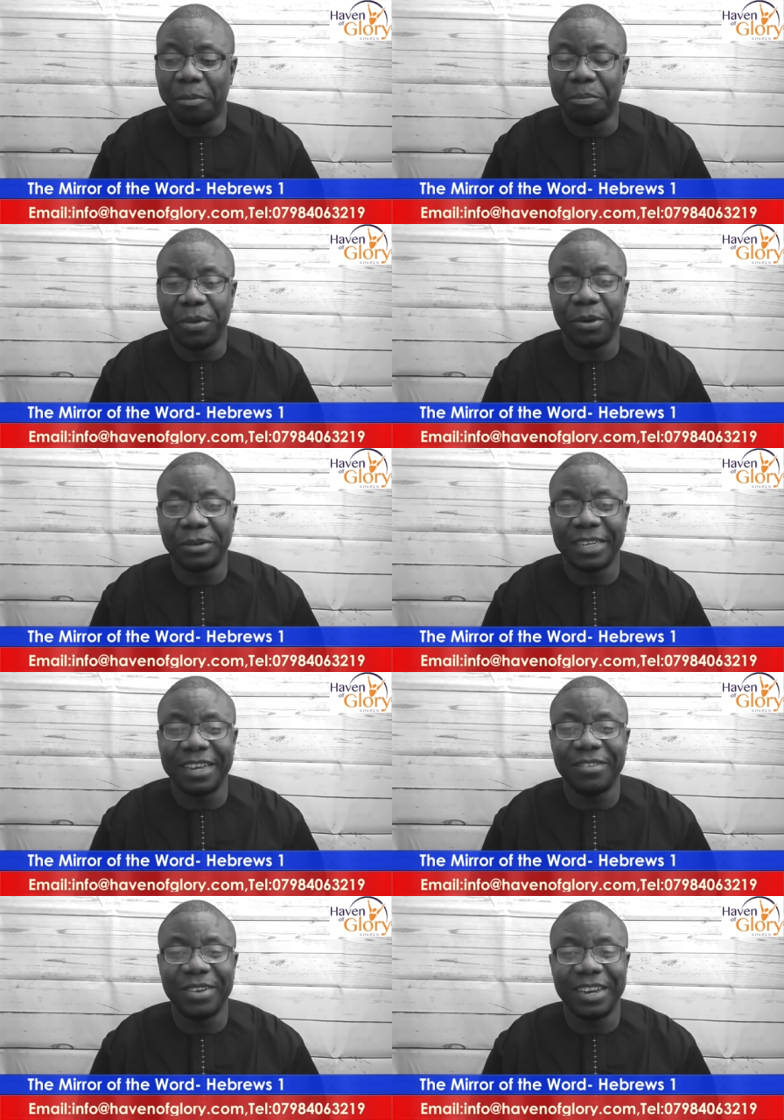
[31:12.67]

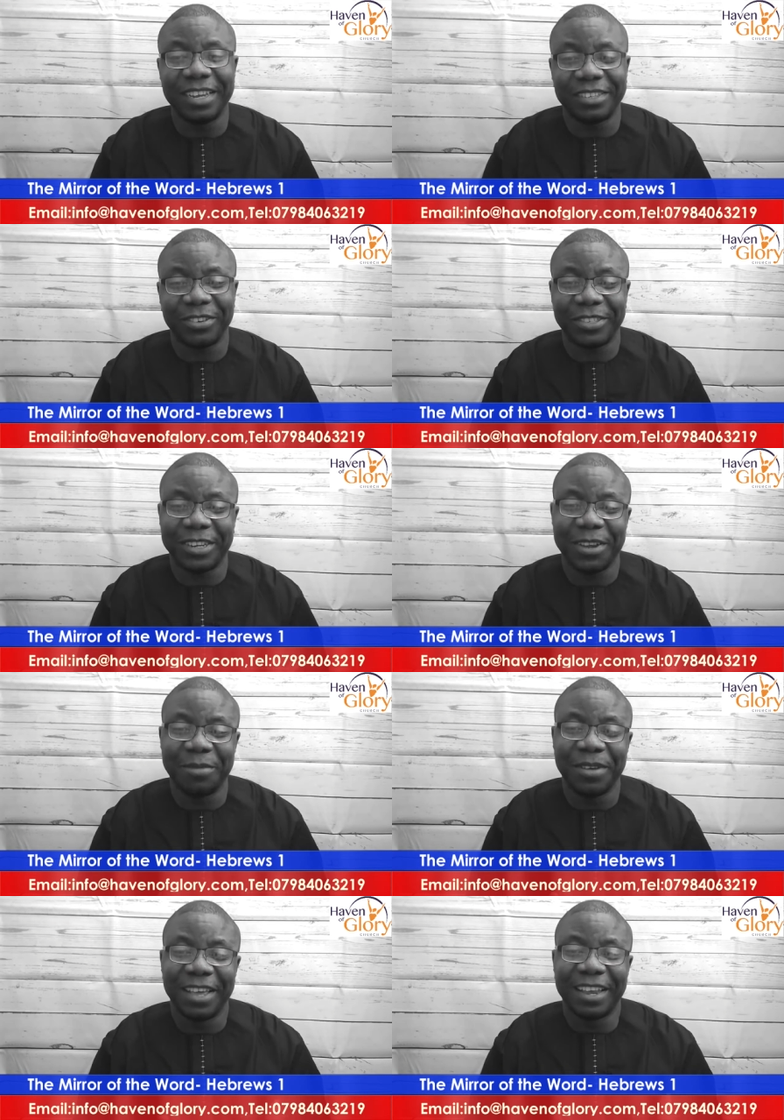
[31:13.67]
building
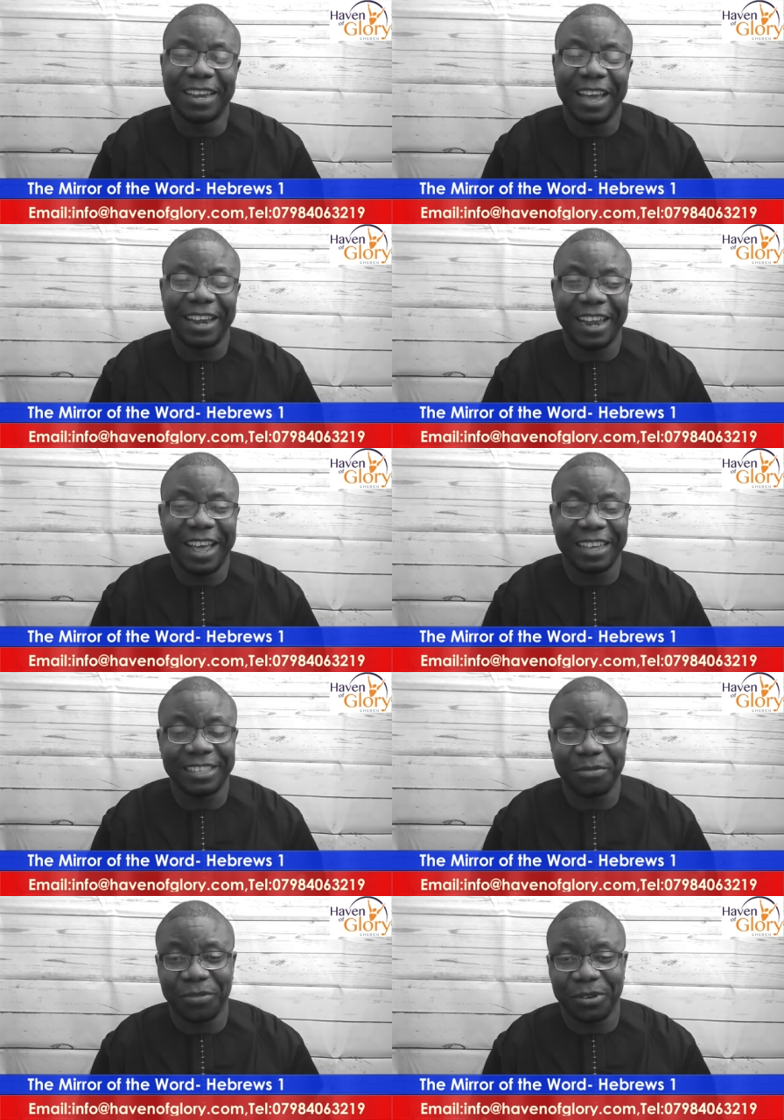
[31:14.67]
relationship the
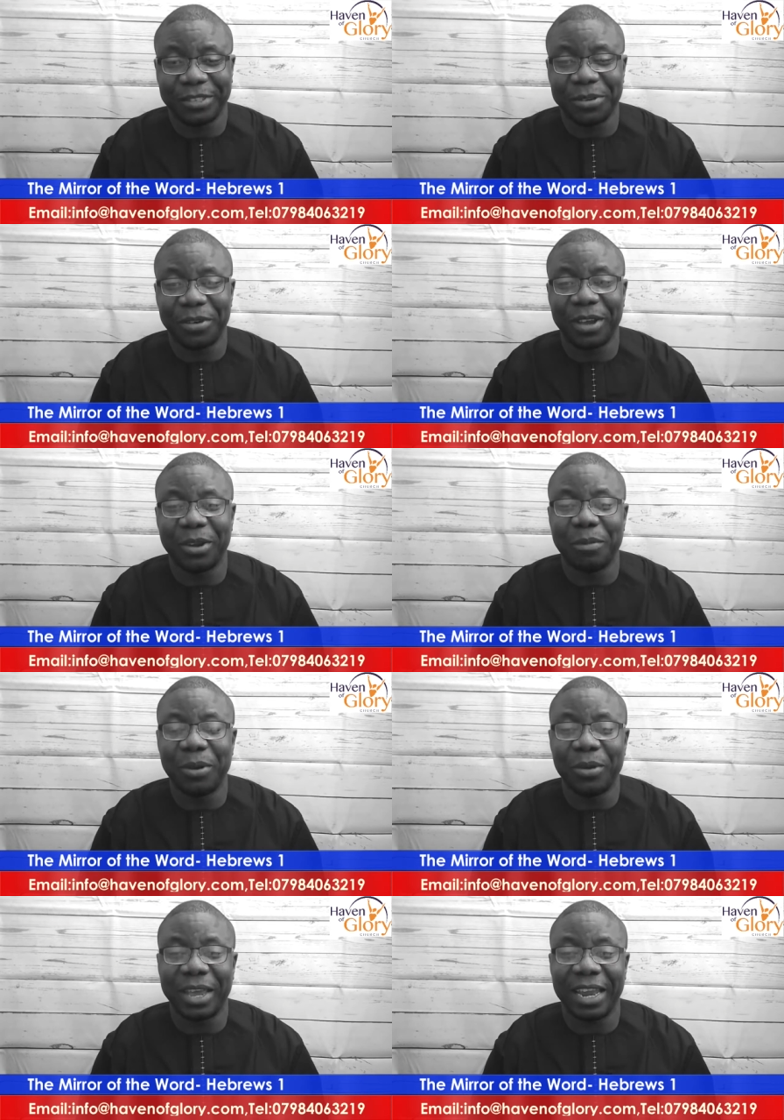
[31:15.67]
last, the first thing we're going to be
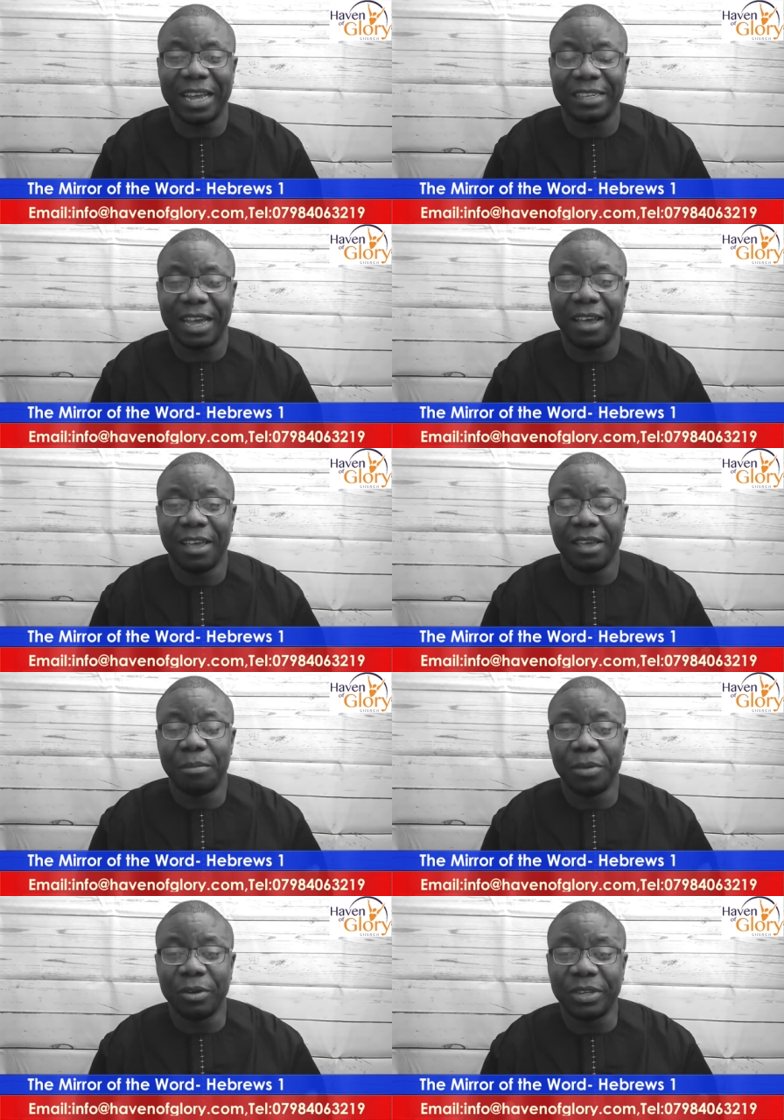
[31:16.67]
looking at is uh,
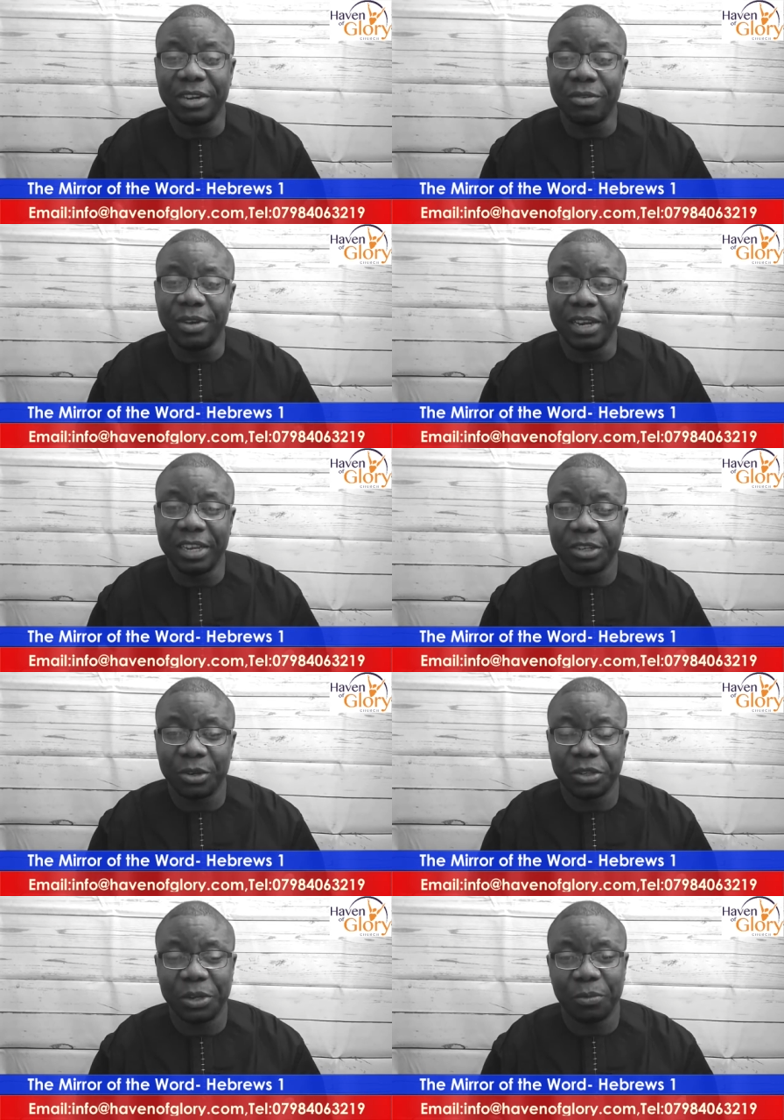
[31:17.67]
building
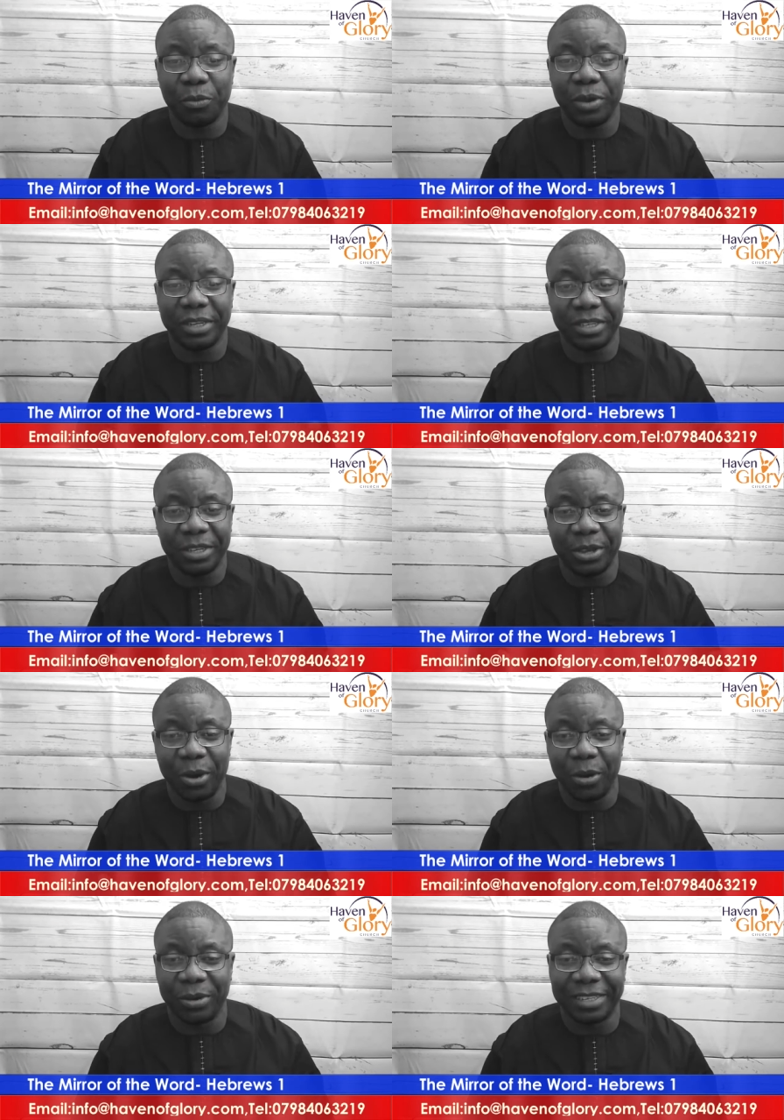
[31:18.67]
relationship with
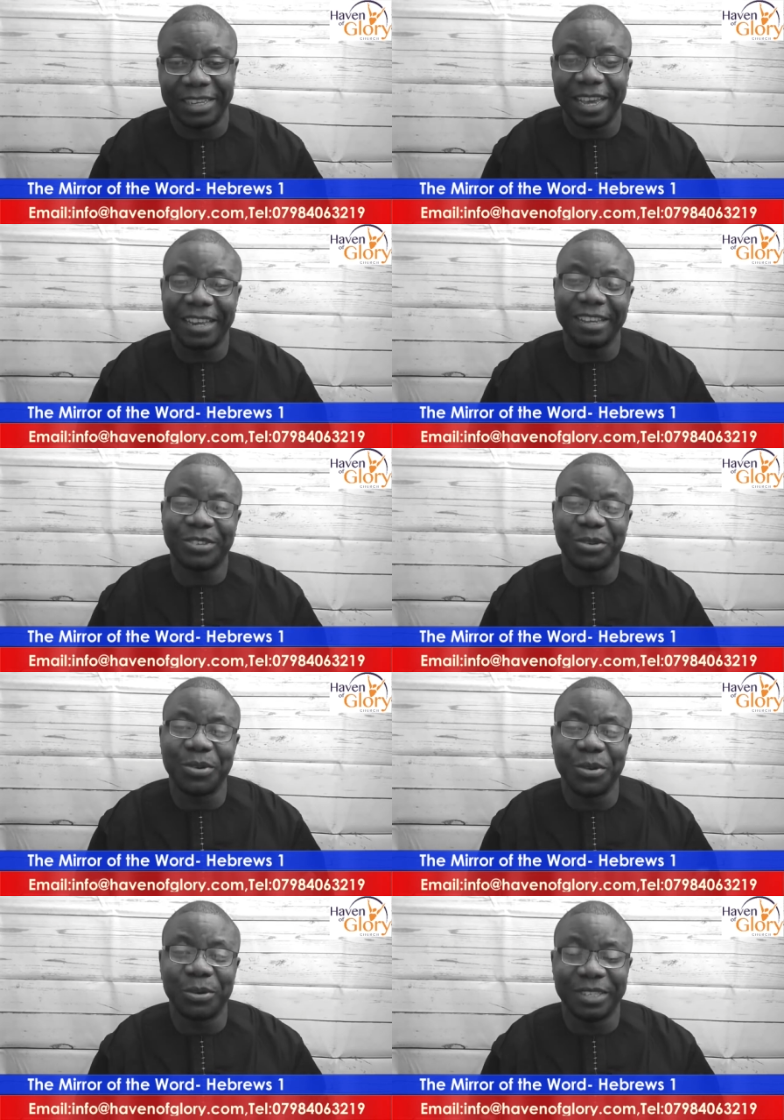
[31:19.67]
God, getting to
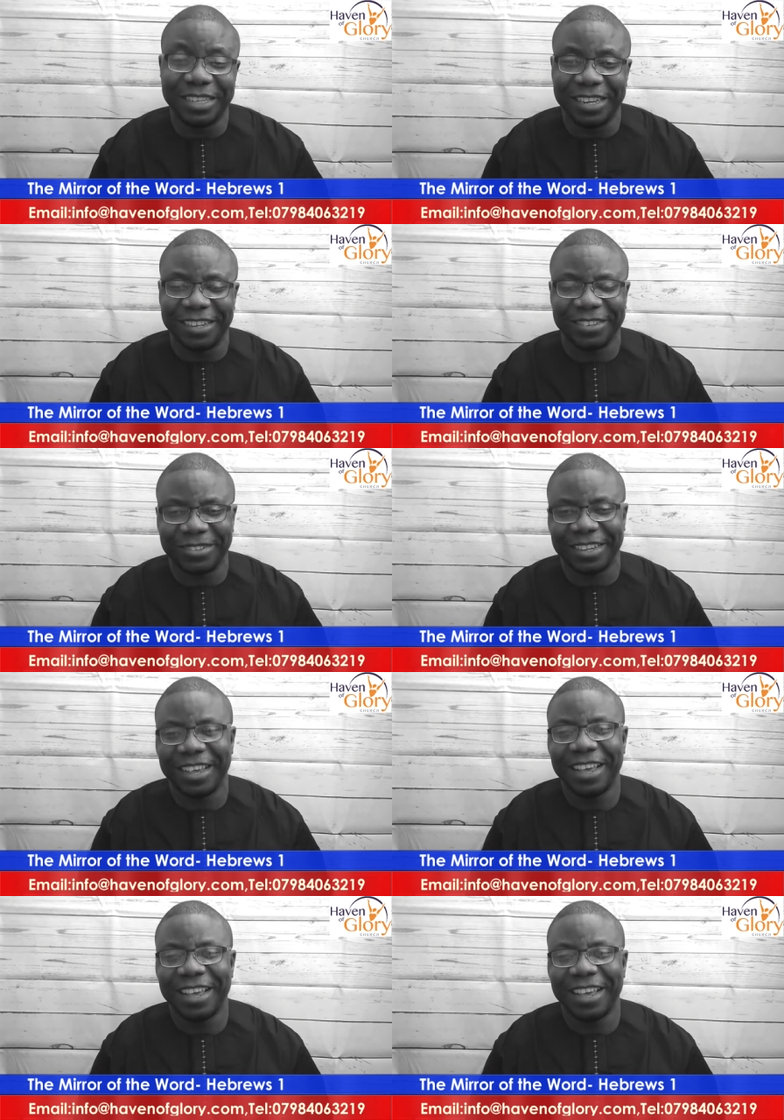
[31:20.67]
know Jesus.